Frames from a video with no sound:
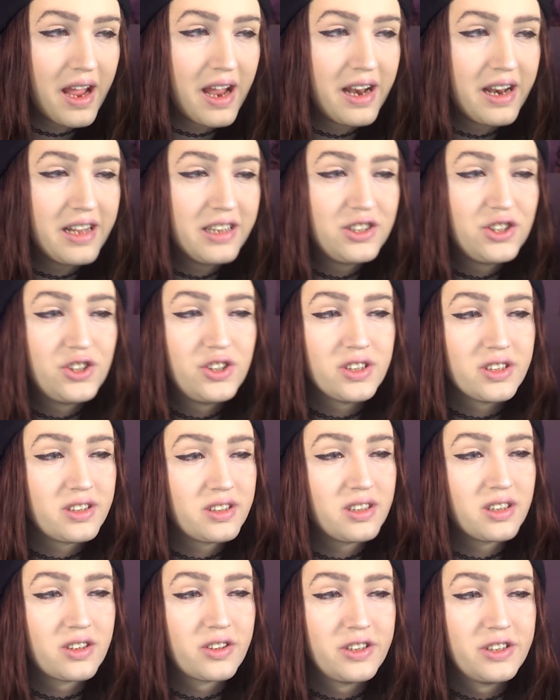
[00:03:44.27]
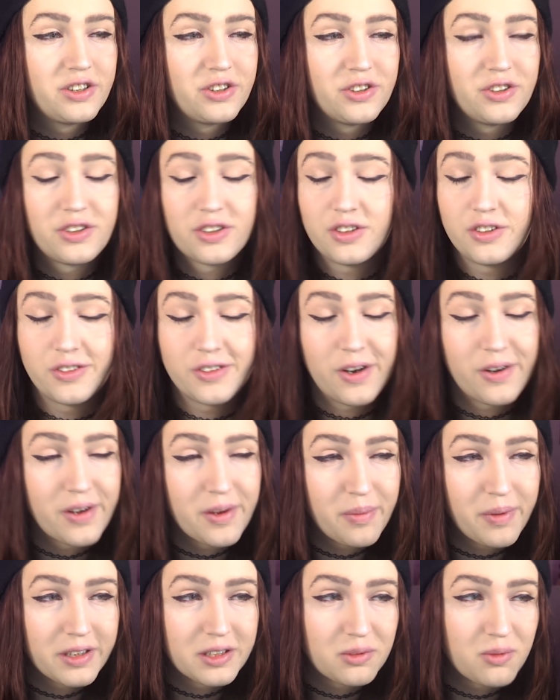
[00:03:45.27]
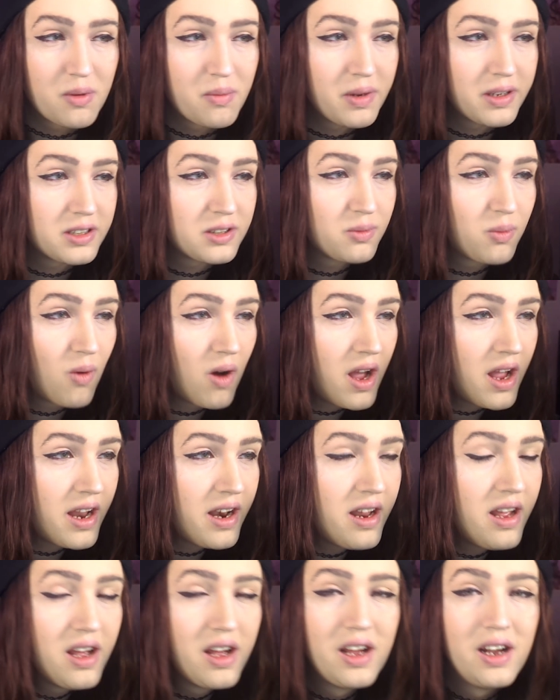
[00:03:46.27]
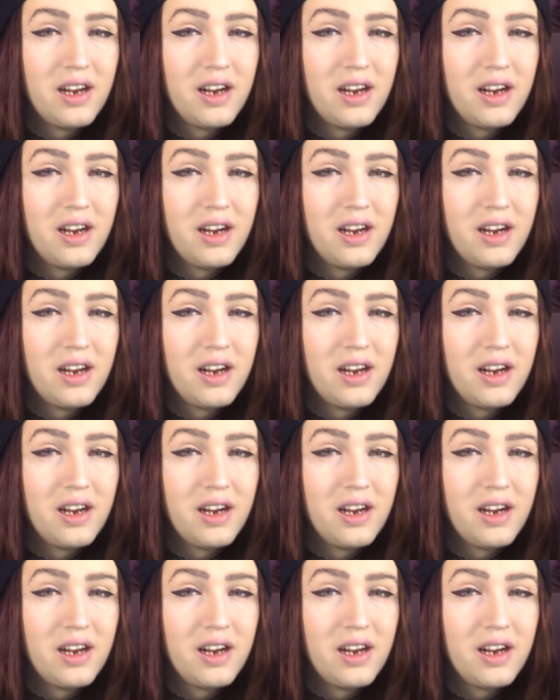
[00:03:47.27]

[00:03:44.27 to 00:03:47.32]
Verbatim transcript: and it's just creatures you control get +1/+1.